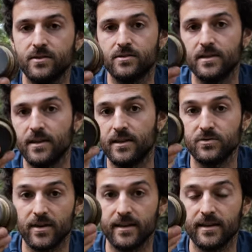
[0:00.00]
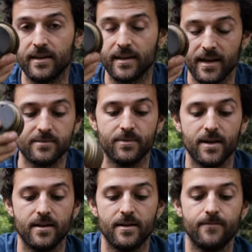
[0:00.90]
use the Trangia gas
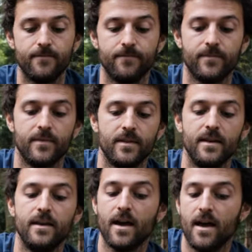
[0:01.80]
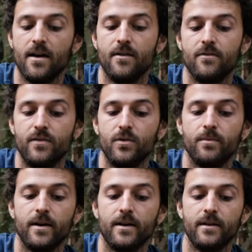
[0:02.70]
burner, the uh, fuel
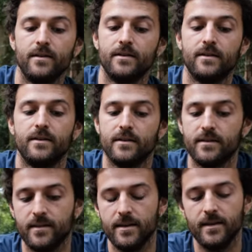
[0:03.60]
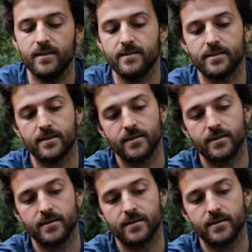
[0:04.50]
burner, these